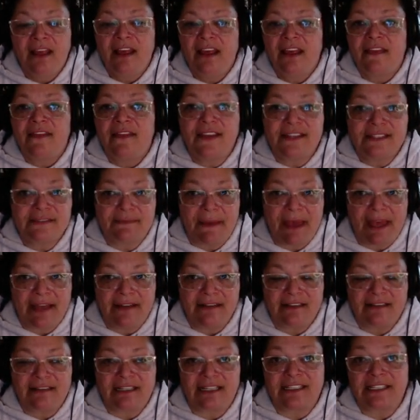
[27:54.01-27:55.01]
This
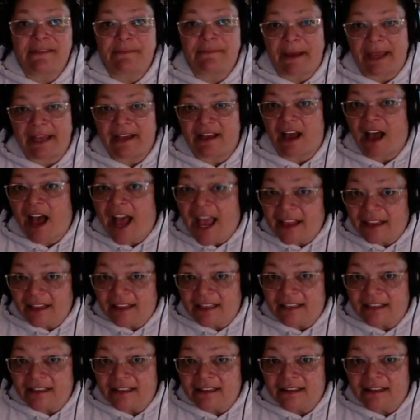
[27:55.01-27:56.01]
meant that Spike
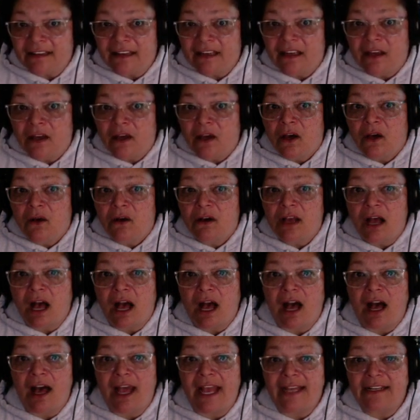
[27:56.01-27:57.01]
Island
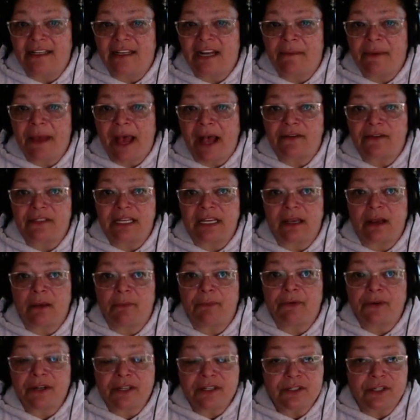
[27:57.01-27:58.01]
uh, ended up housing
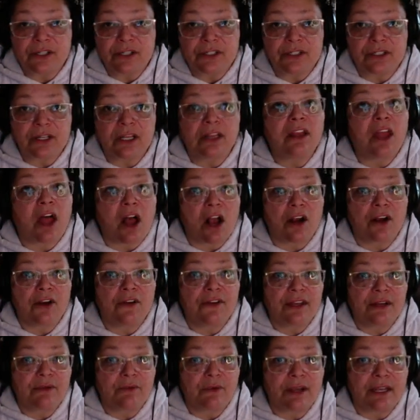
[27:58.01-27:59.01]
prisoners longer
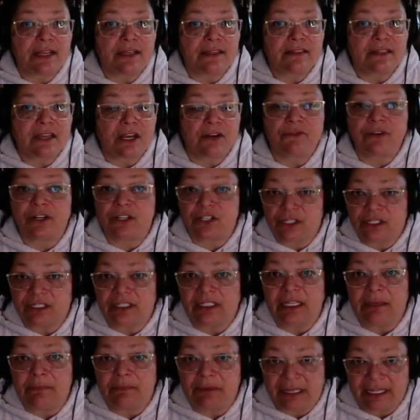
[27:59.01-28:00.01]
than was
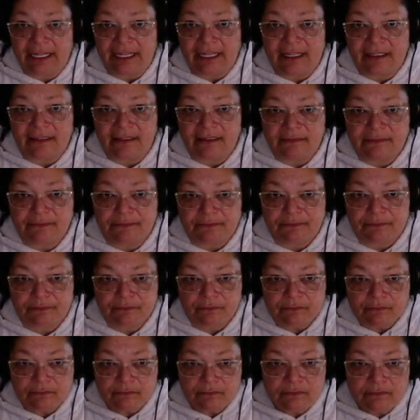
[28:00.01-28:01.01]
originally planned.
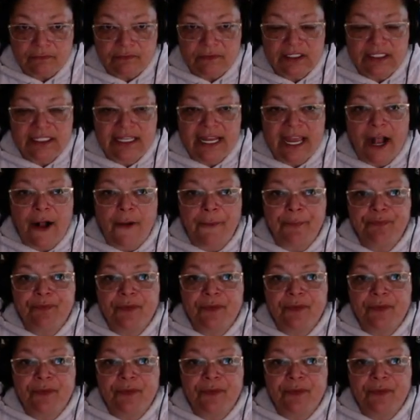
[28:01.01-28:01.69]
Now,